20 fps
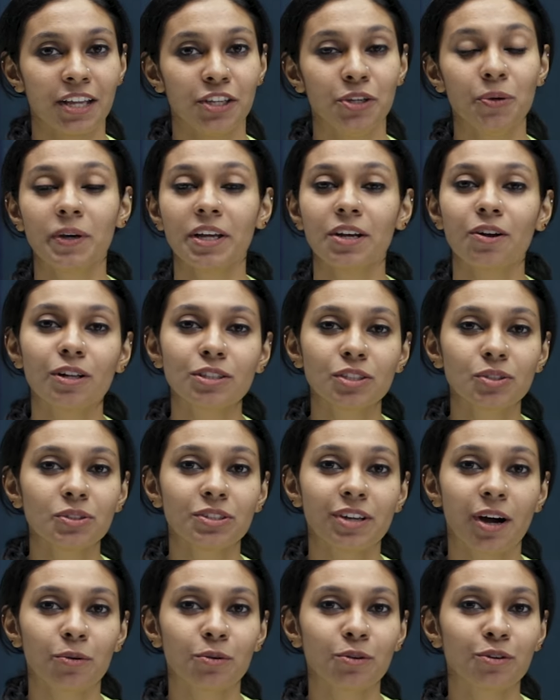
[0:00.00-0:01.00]
You can also
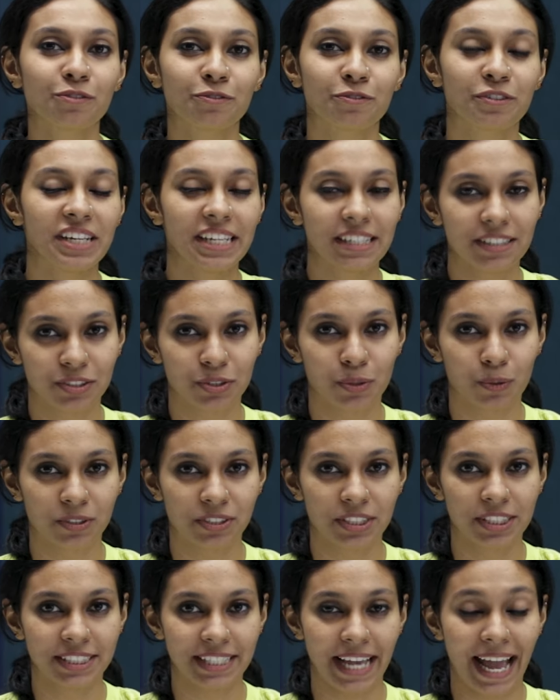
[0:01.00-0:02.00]
download free
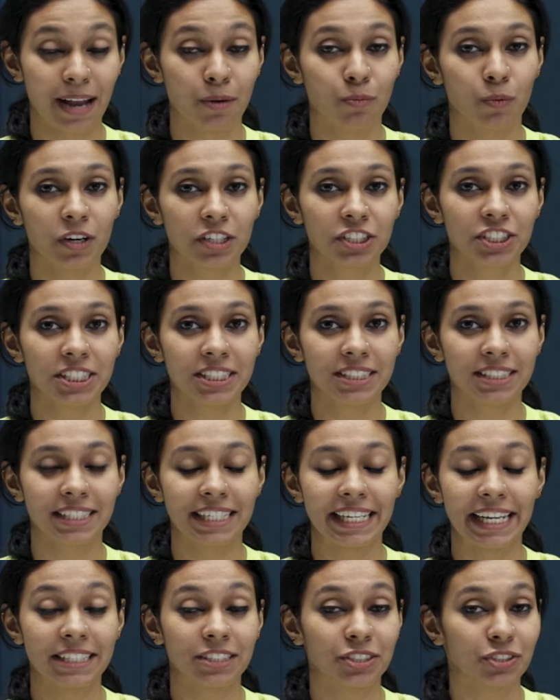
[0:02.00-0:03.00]
resources and worksheets
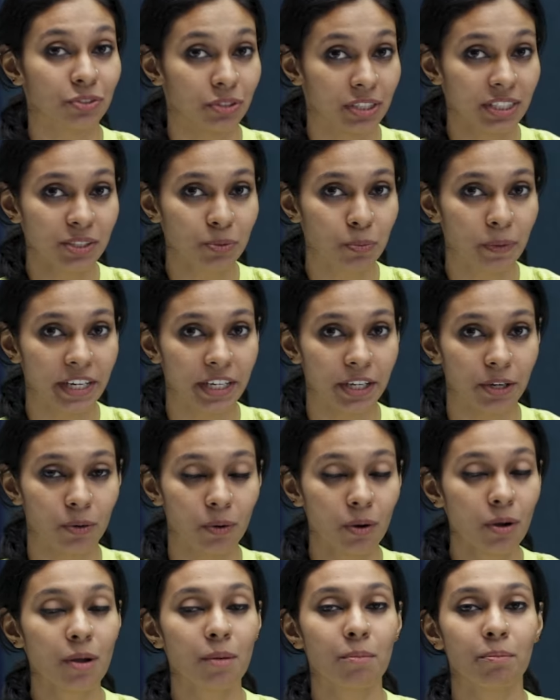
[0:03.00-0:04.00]
related to this video
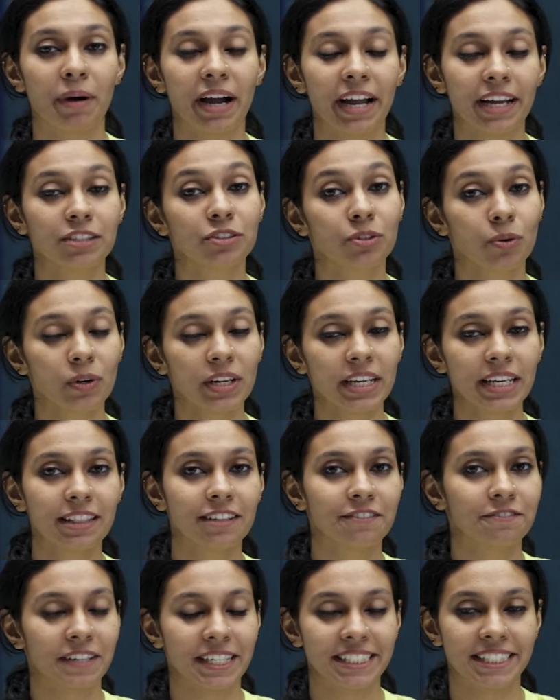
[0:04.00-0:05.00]
by enrolling in
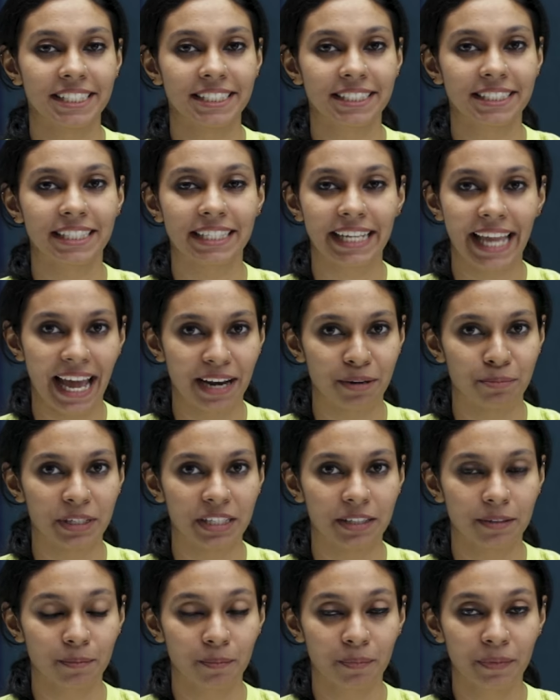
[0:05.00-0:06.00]
the Freshworks
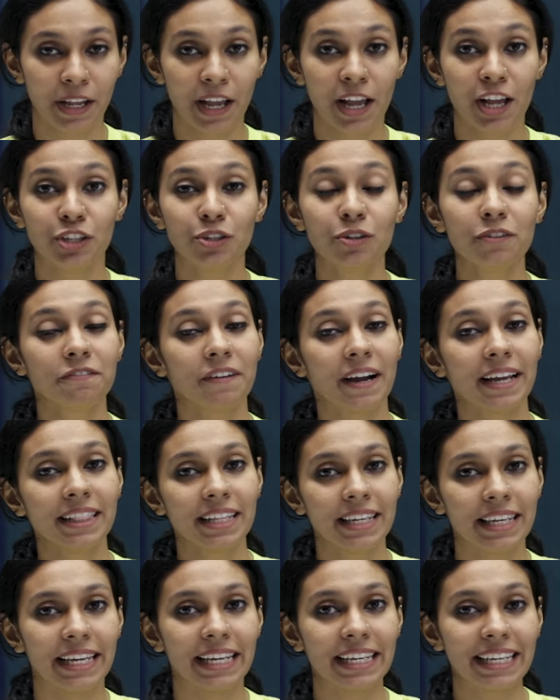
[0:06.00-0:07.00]
Academy. You'll find
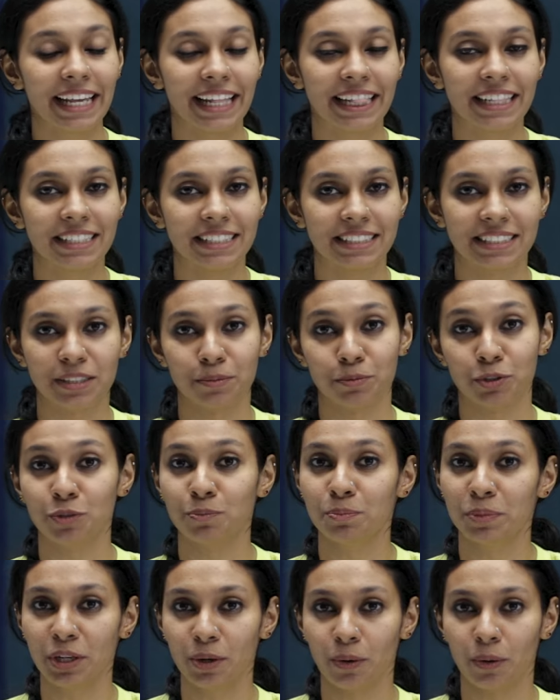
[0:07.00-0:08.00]
the link in the
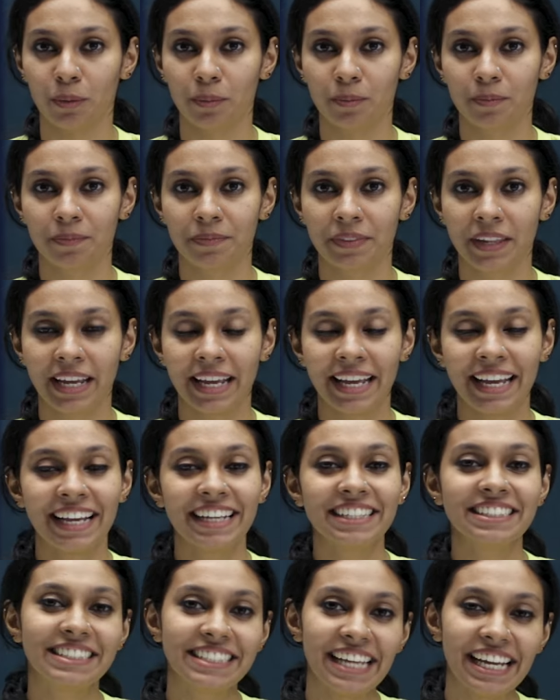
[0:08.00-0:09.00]
description below.
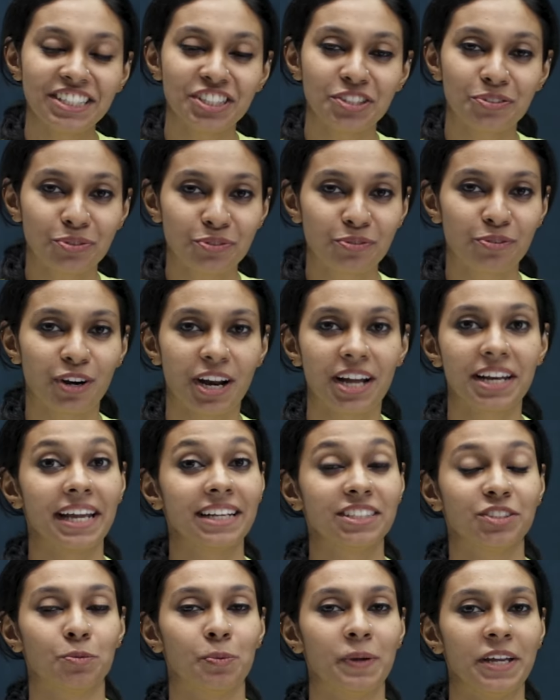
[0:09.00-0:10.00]
Stay tuned for our
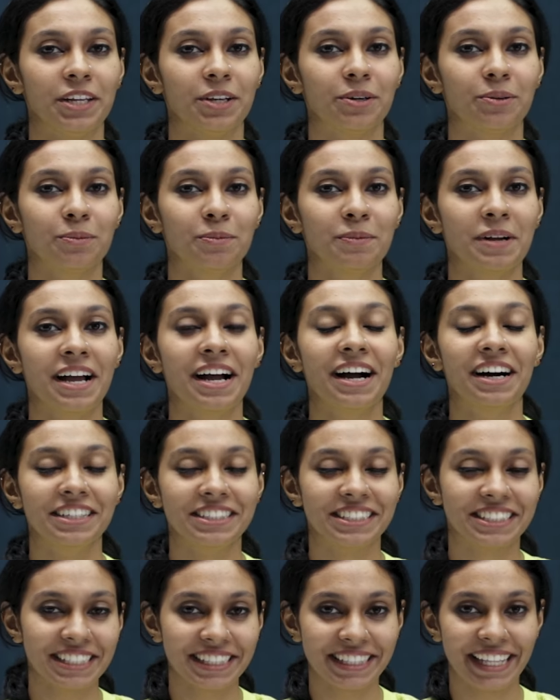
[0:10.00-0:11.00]
next video.
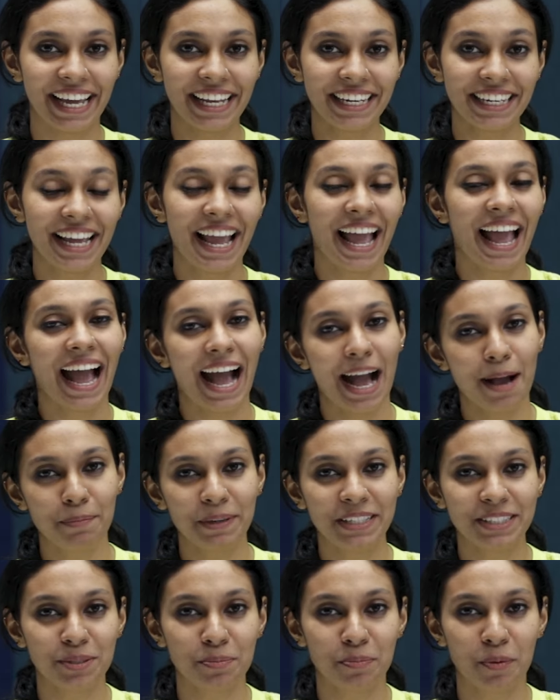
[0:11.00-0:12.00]
Until then,
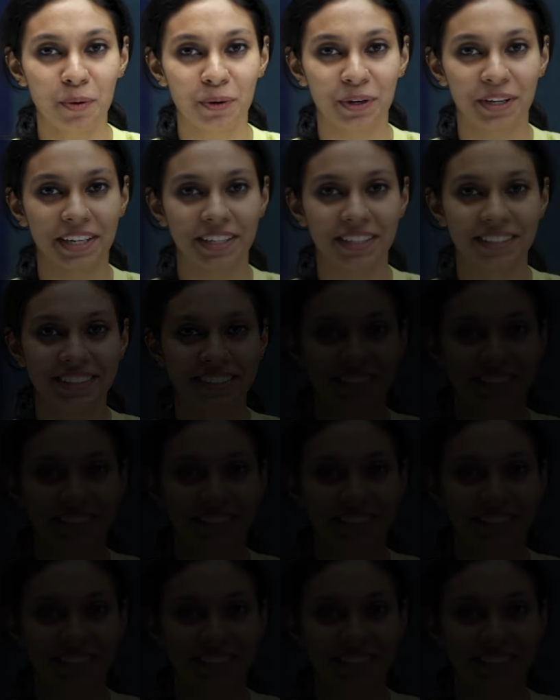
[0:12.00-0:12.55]
happy supporting!